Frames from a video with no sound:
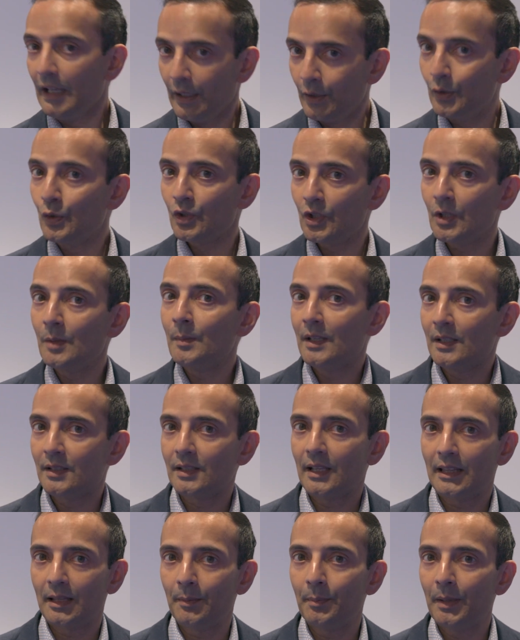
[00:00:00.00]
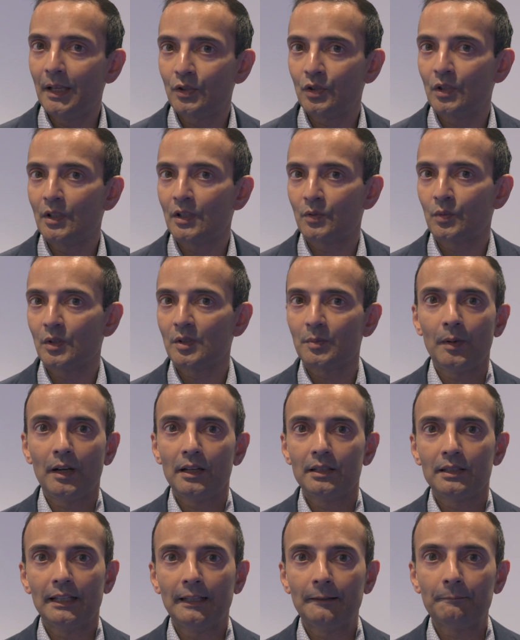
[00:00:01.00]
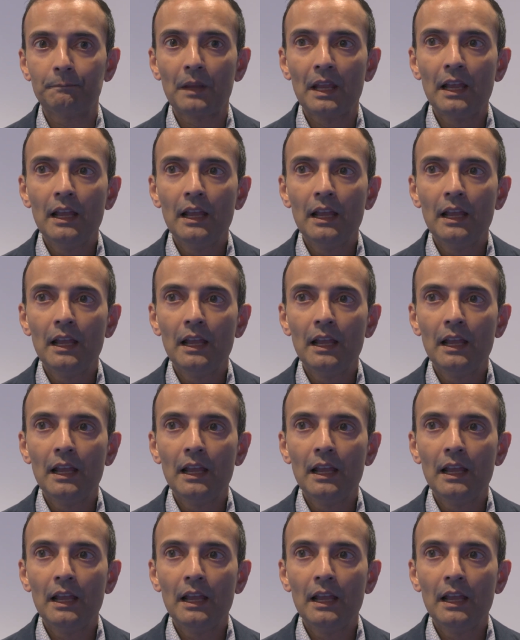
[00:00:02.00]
it usually means that the patient is responding.